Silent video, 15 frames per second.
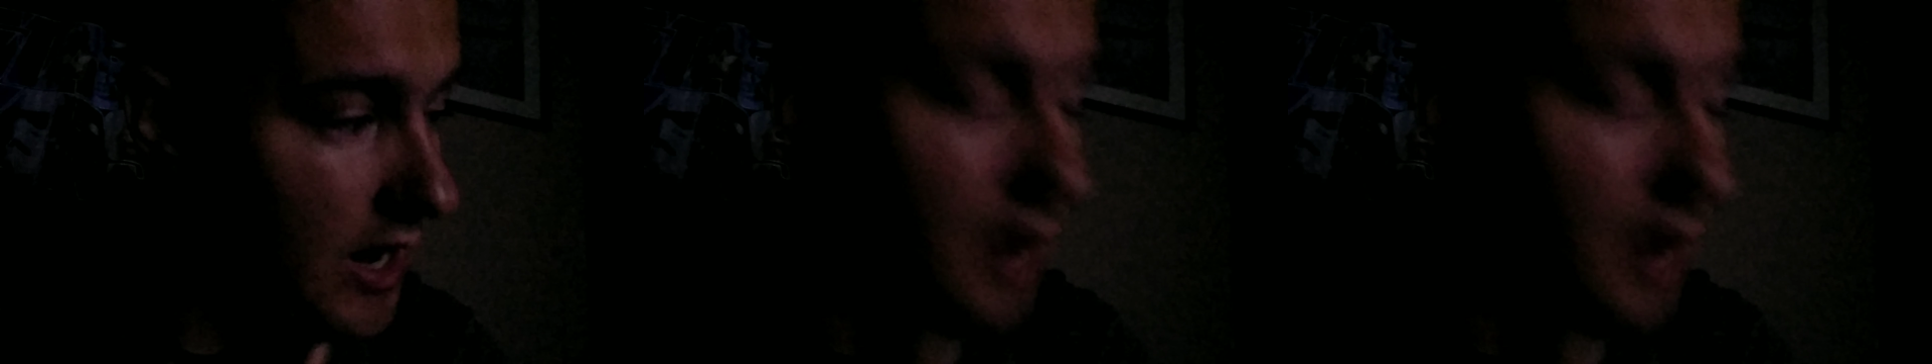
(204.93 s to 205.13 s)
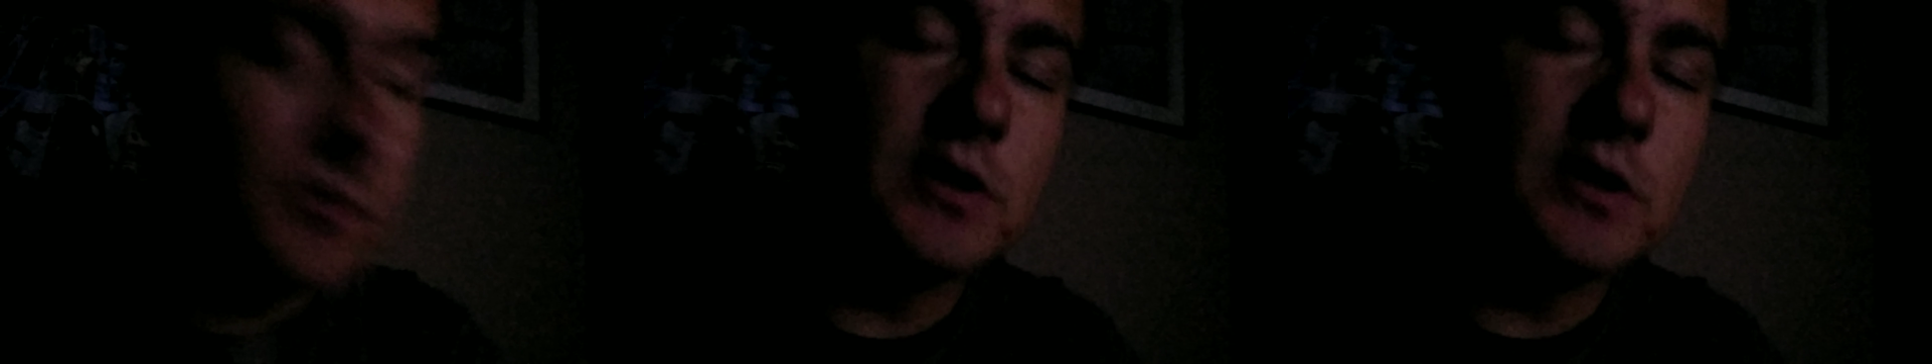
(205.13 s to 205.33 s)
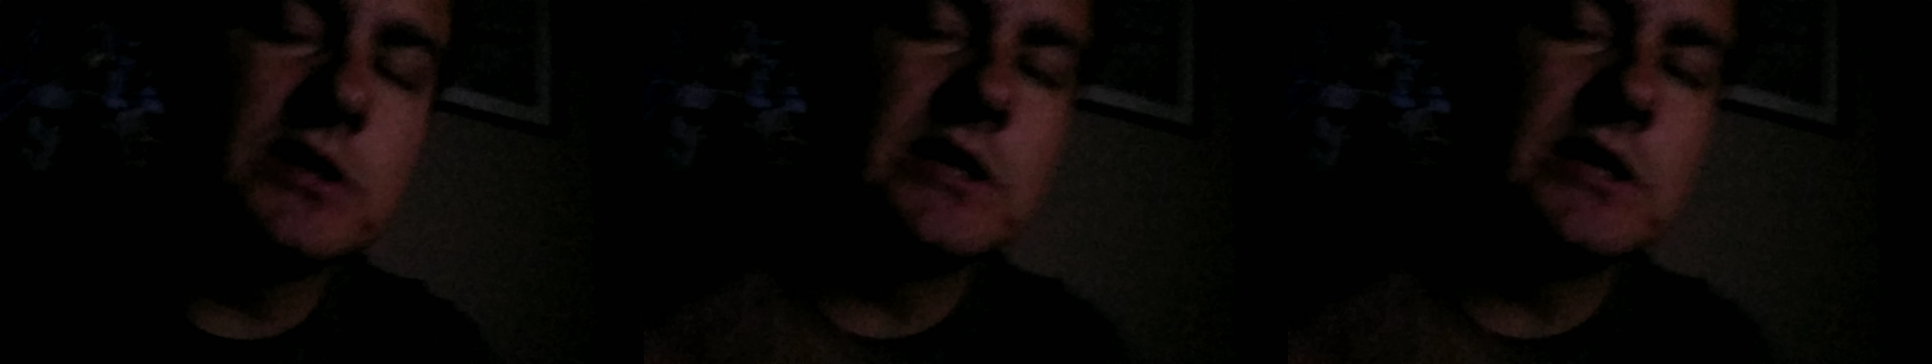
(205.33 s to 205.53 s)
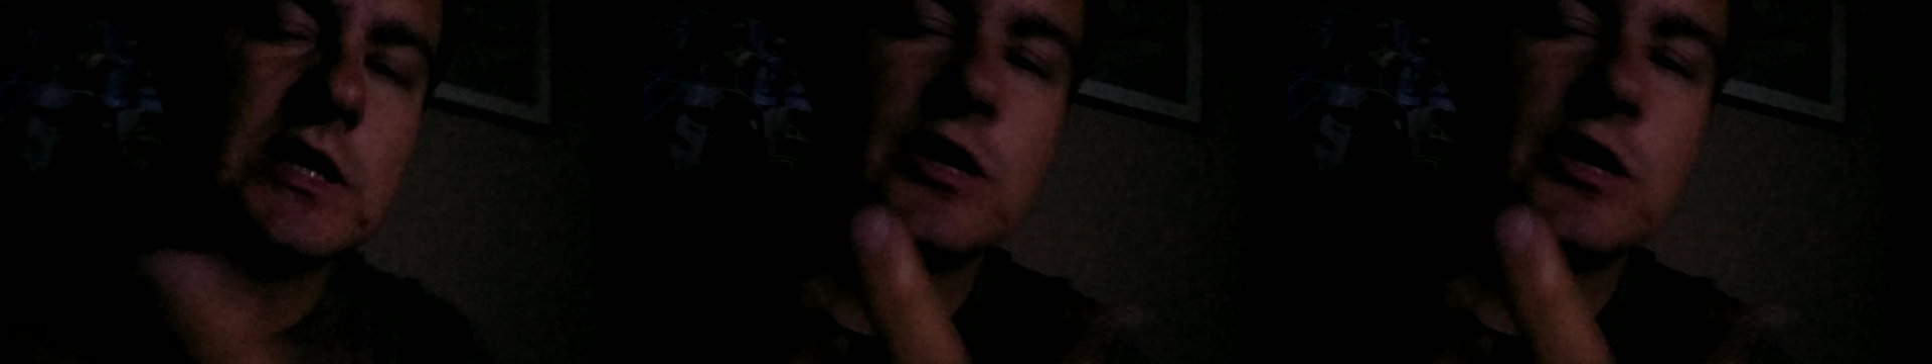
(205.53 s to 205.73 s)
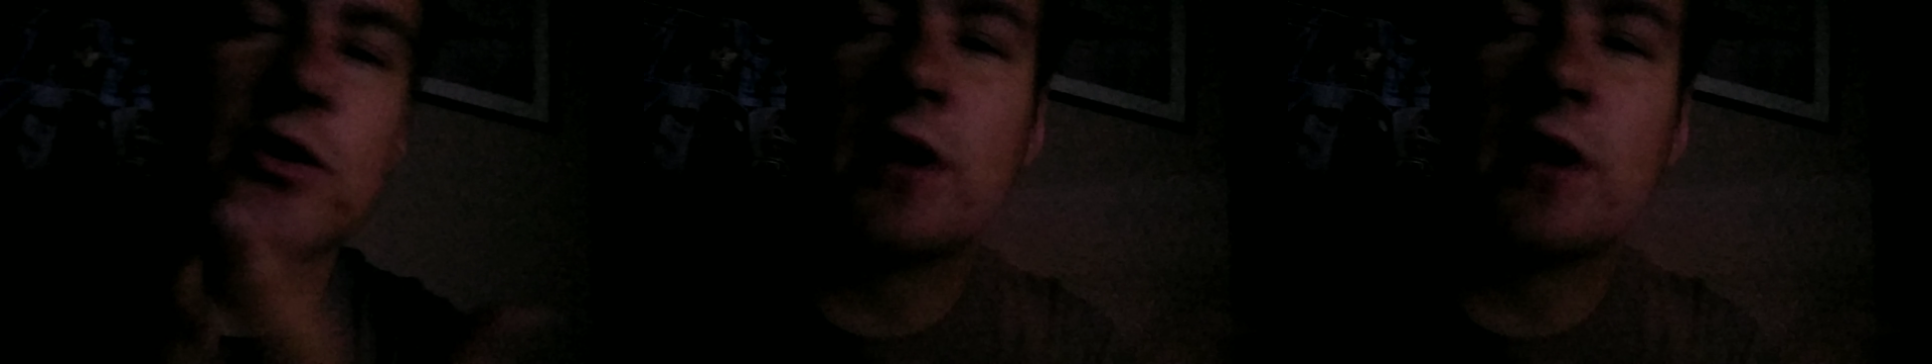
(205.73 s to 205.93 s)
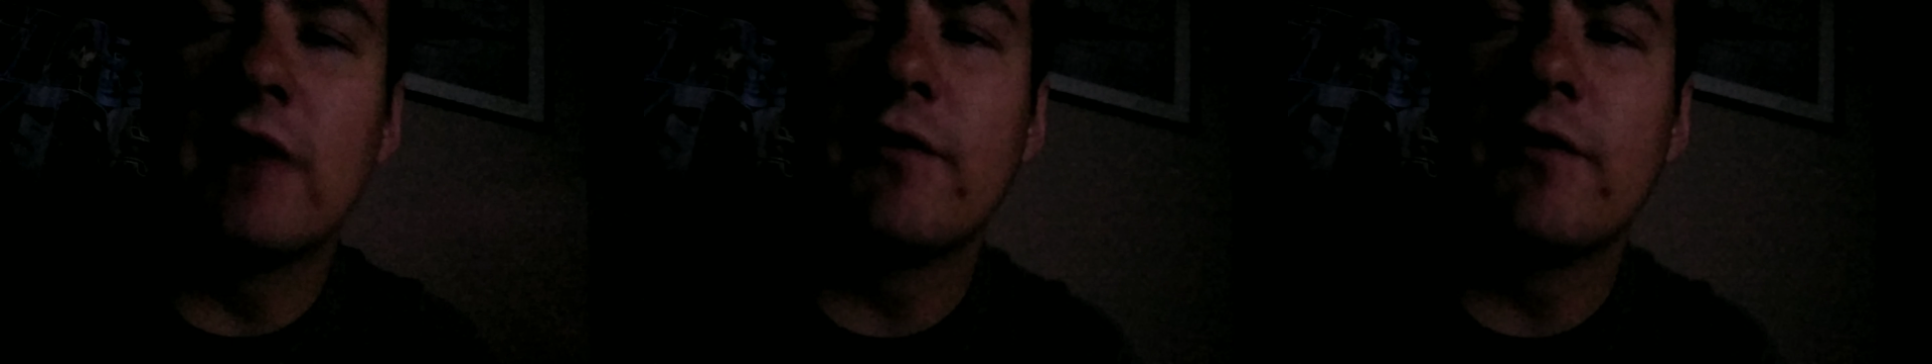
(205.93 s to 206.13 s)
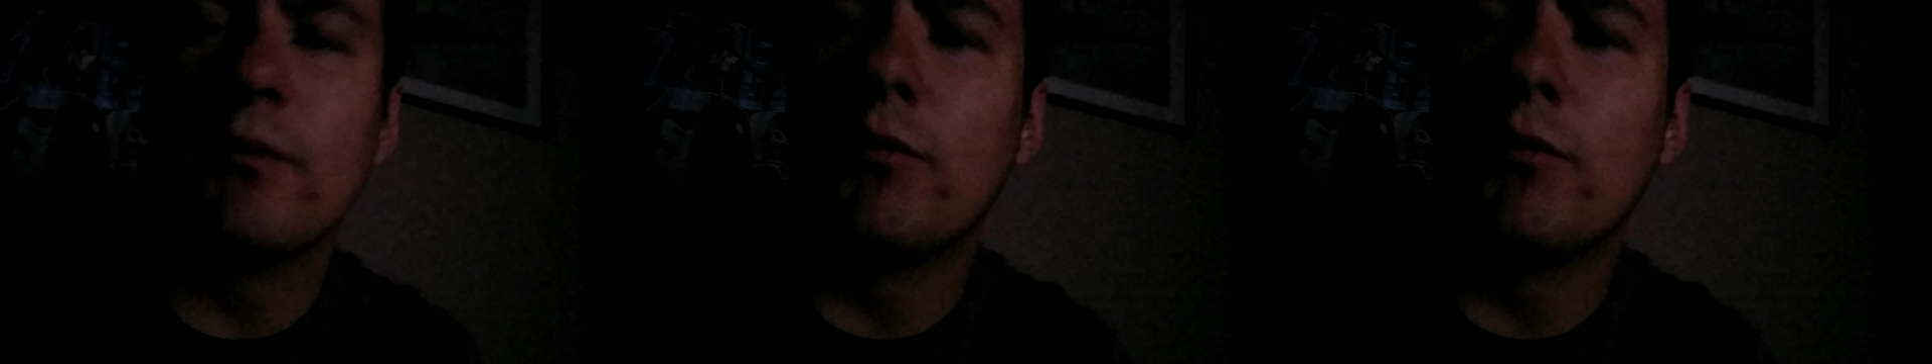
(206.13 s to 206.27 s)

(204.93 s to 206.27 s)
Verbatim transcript: I want to see you after